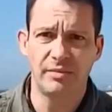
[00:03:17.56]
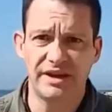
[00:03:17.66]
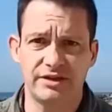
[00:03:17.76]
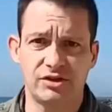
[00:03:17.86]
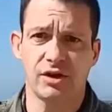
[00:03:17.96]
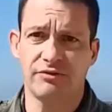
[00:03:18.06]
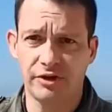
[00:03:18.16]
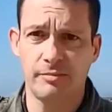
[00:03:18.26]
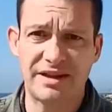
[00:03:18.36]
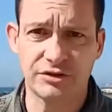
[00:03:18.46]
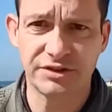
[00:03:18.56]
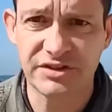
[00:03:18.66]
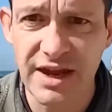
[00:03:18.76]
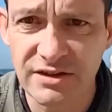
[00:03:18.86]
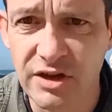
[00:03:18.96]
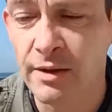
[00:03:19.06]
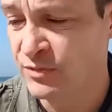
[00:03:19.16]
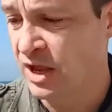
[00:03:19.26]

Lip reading: beach for a metal detector.